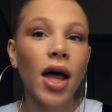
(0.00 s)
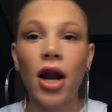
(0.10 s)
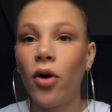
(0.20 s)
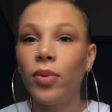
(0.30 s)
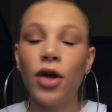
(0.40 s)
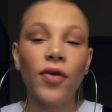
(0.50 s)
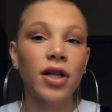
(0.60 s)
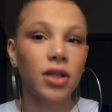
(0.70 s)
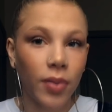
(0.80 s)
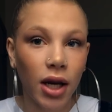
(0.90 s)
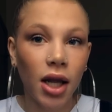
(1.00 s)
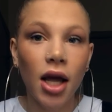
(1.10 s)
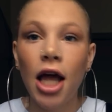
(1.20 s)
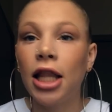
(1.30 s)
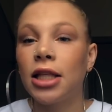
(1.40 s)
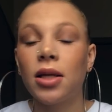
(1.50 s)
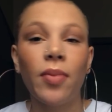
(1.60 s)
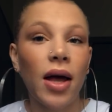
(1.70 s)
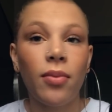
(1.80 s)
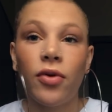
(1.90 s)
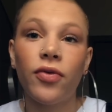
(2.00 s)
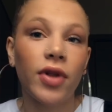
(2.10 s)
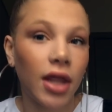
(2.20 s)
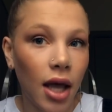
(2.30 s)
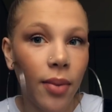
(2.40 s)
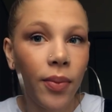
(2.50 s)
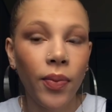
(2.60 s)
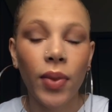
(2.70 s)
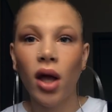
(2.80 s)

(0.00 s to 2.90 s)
And I hope they find somebody that's compatible for them.